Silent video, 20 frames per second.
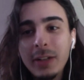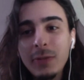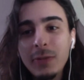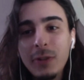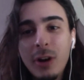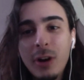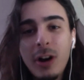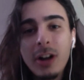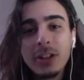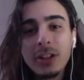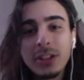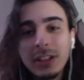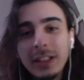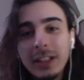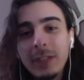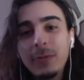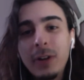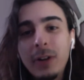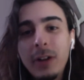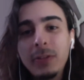You've
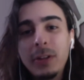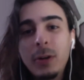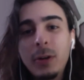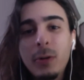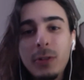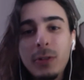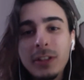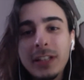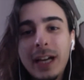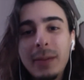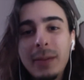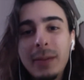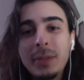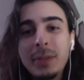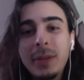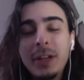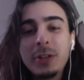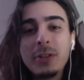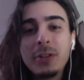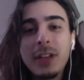constantly evolved it over time
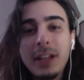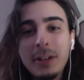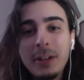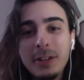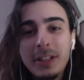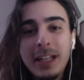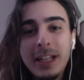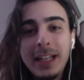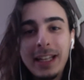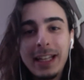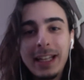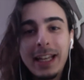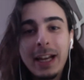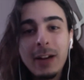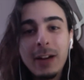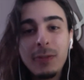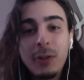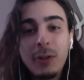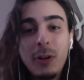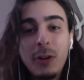to make sure that you're taking
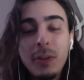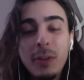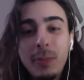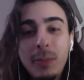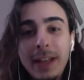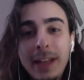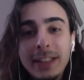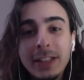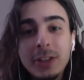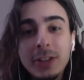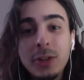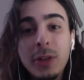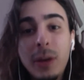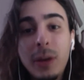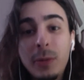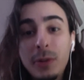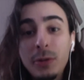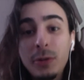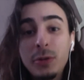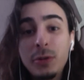care of all the bases, so
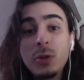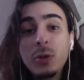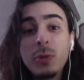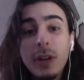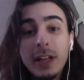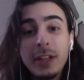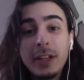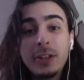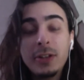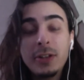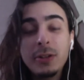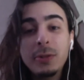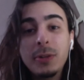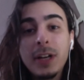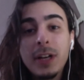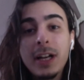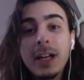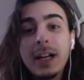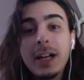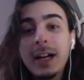that when you do run
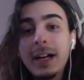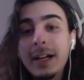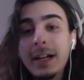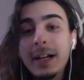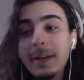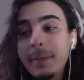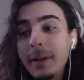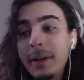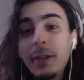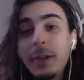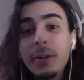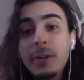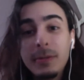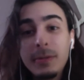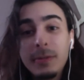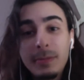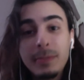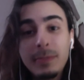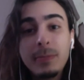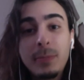into um,
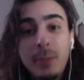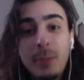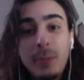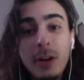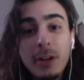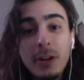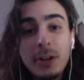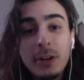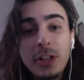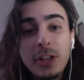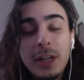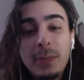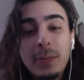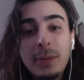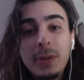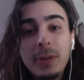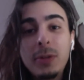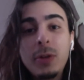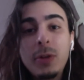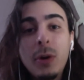another partnership,
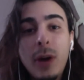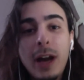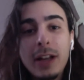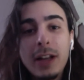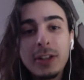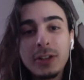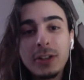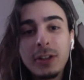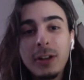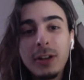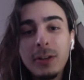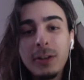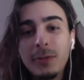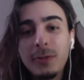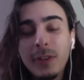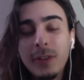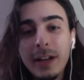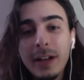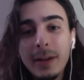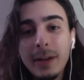you know how to solve
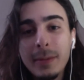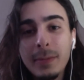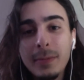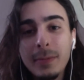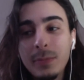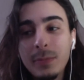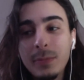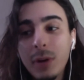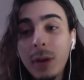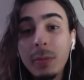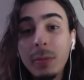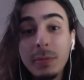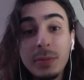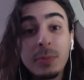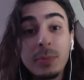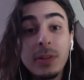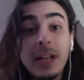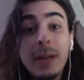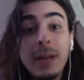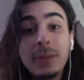uh, problems
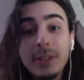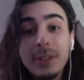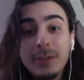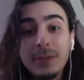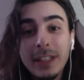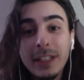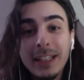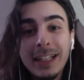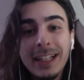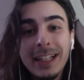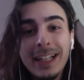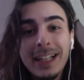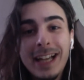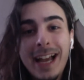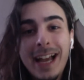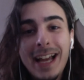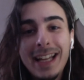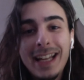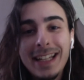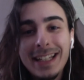preemptively.
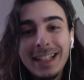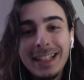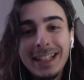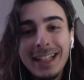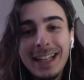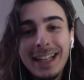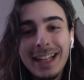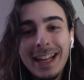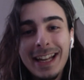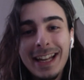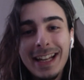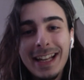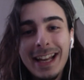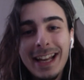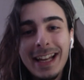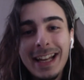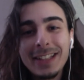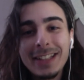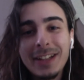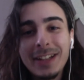And, uh, and, and
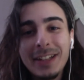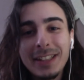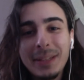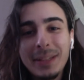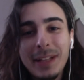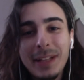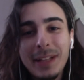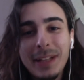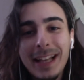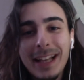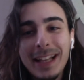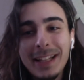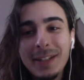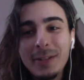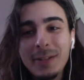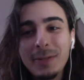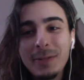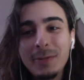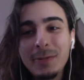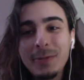again, it's not something that
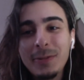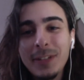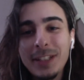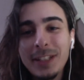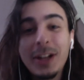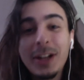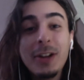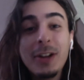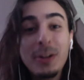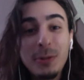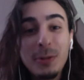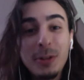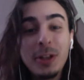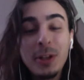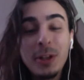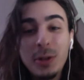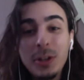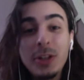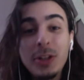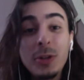you've, it's not new to
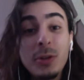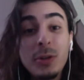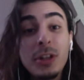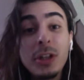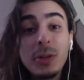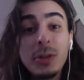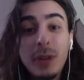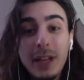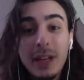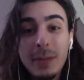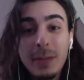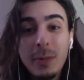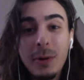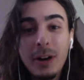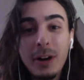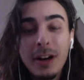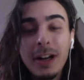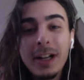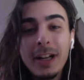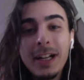new, new to you
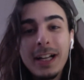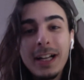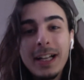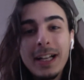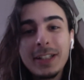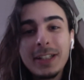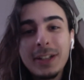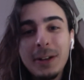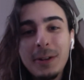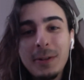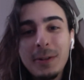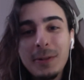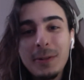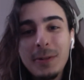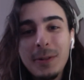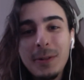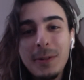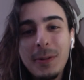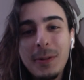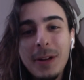anymore.
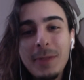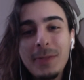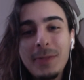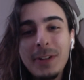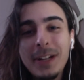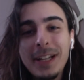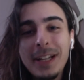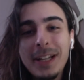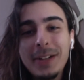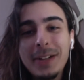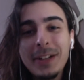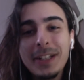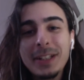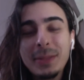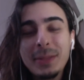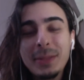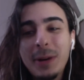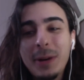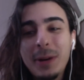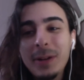So what I'm very
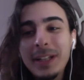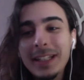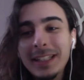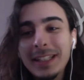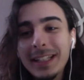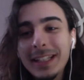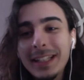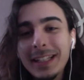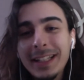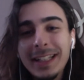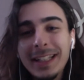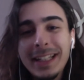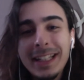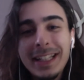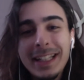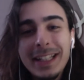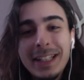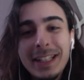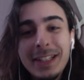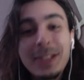curious about is,
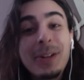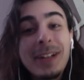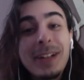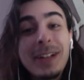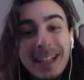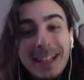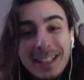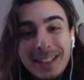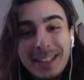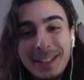sorry, they're yes.